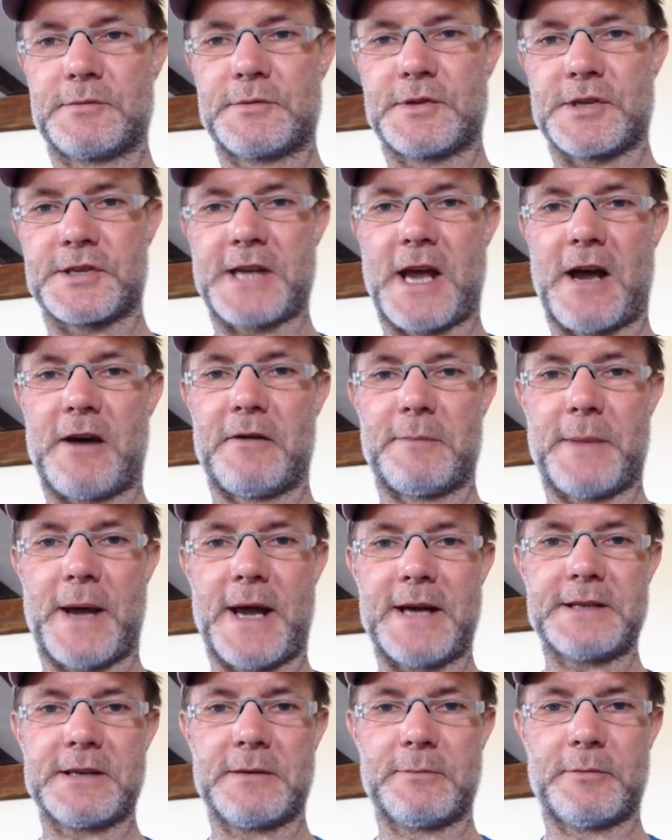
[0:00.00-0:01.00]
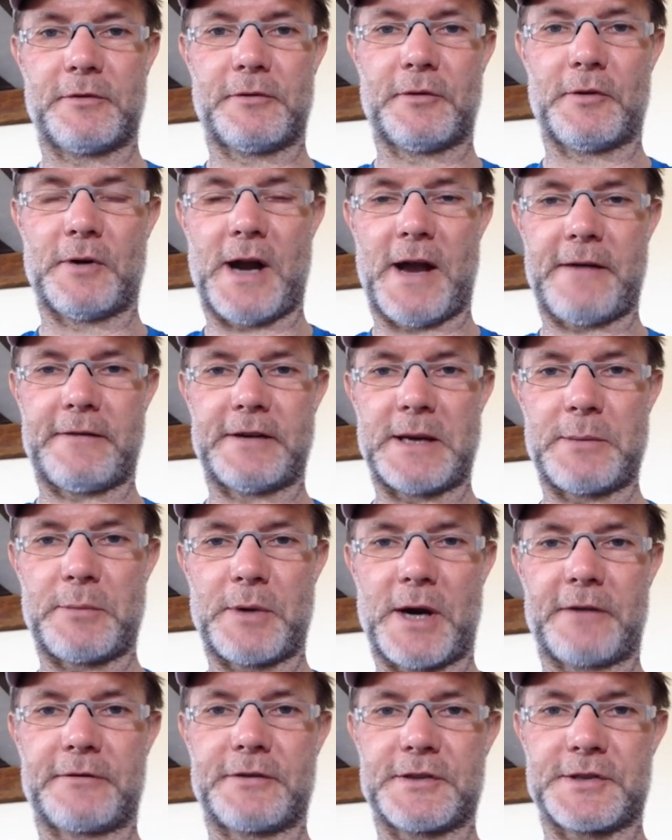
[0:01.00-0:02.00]
Just out of bed before I have any
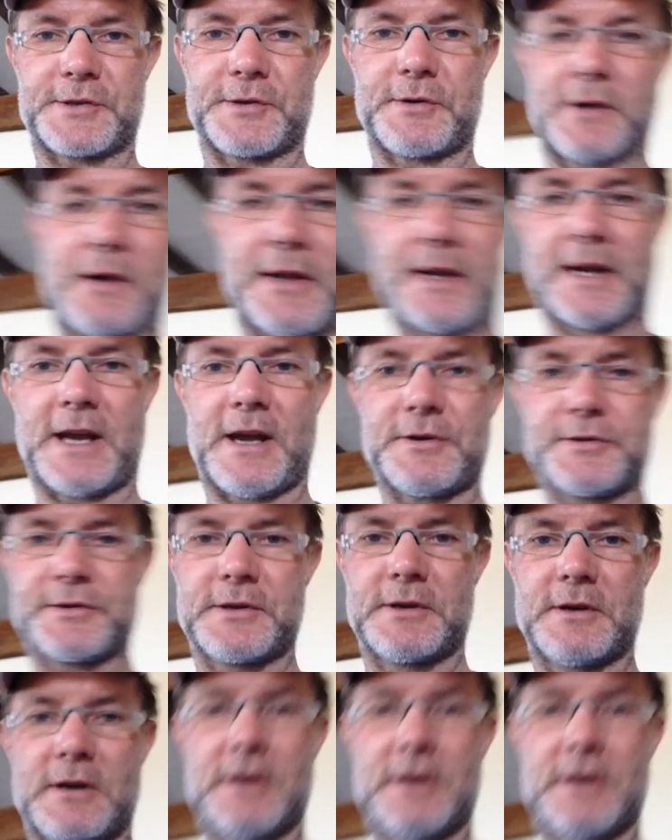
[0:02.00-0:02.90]
breakfast or anything else.